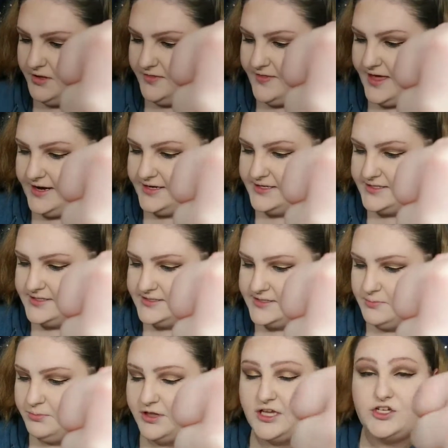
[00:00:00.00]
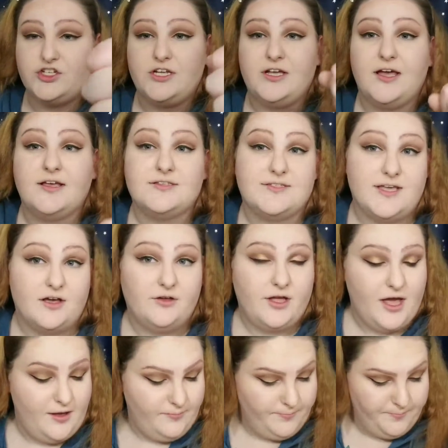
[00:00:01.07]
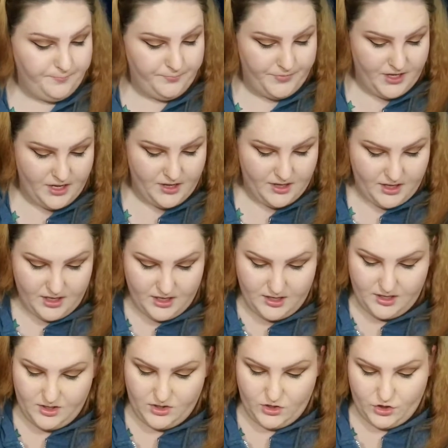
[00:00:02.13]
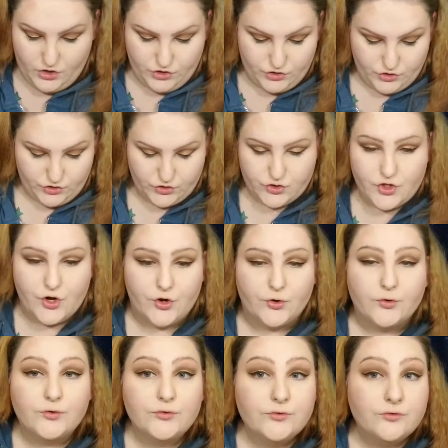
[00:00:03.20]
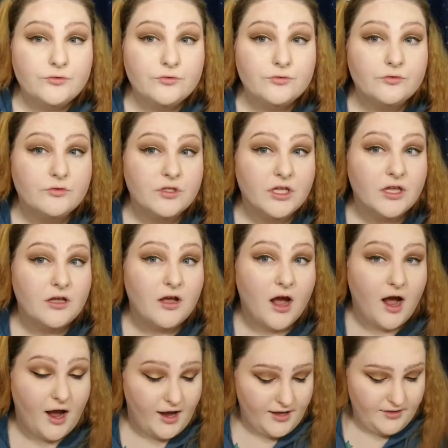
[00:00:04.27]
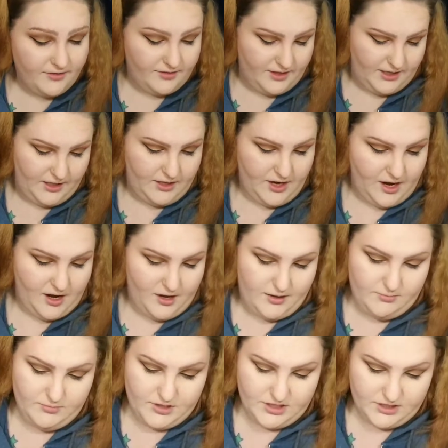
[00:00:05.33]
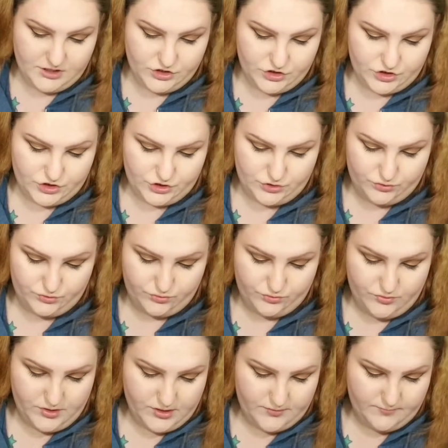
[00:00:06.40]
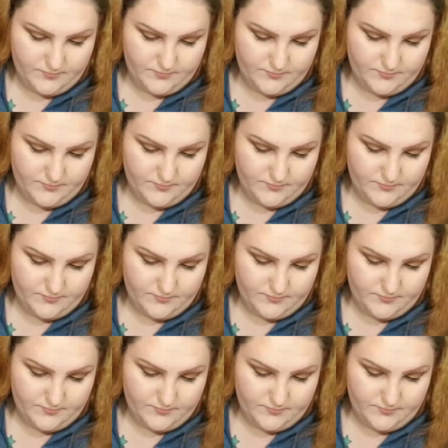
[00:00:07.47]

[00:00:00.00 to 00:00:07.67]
but that is Blushing Azalea. So I think I'm gonna do,